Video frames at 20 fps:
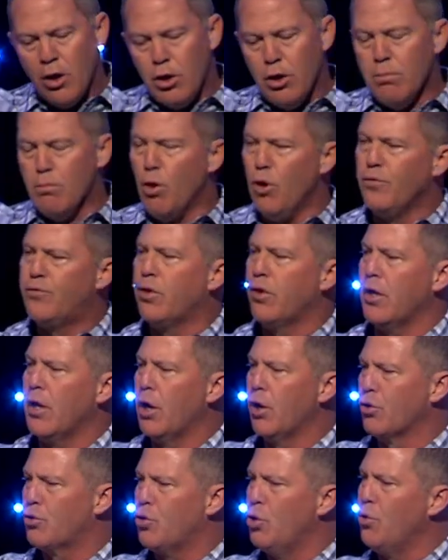You move to the
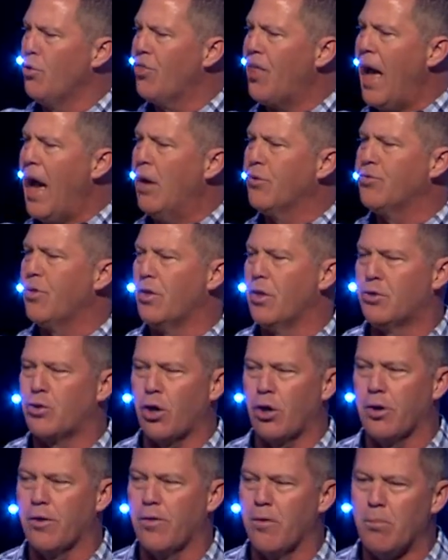year 2000, the
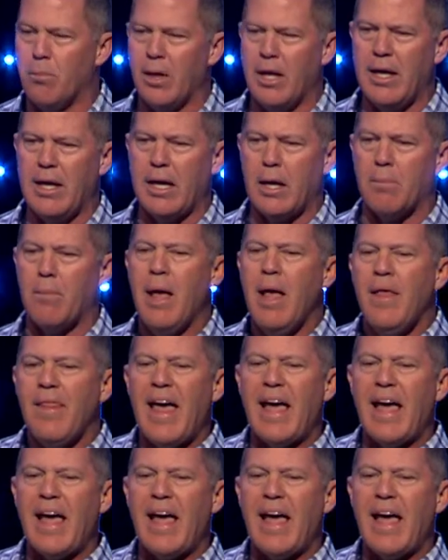turn of the millennium,